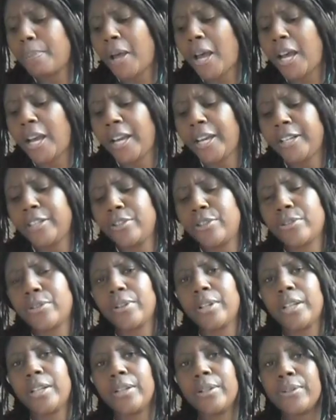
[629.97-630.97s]
pine
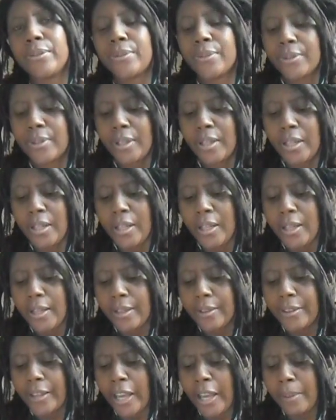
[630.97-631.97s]
trees
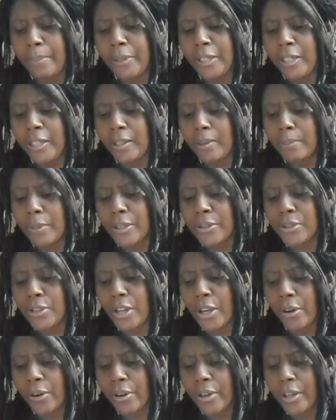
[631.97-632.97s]
the Amanita
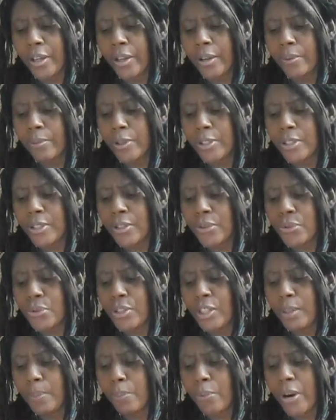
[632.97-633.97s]
muscaria, which is
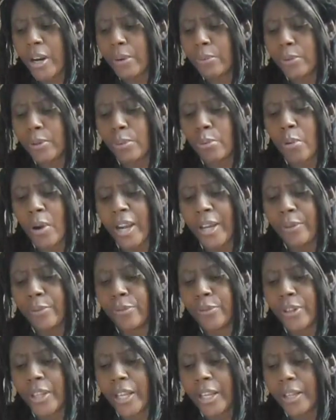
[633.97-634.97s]
deep red with white
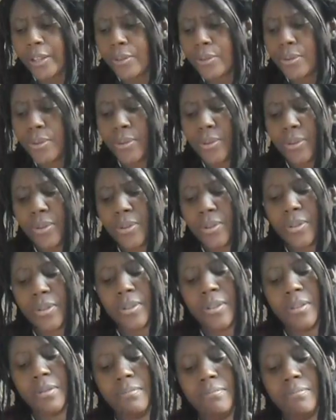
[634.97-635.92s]
flakes.